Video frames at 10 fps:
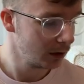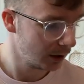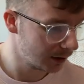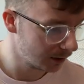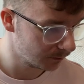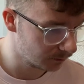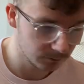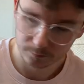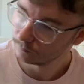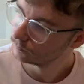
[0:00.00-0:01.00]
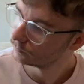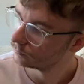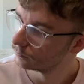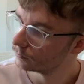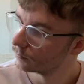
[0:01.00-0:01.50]
Um,
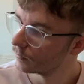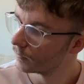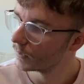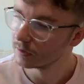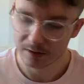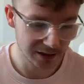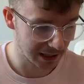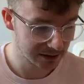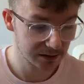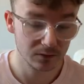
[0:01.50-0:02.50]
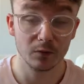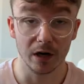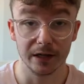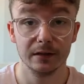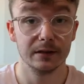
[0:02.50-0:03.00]
so yes, right,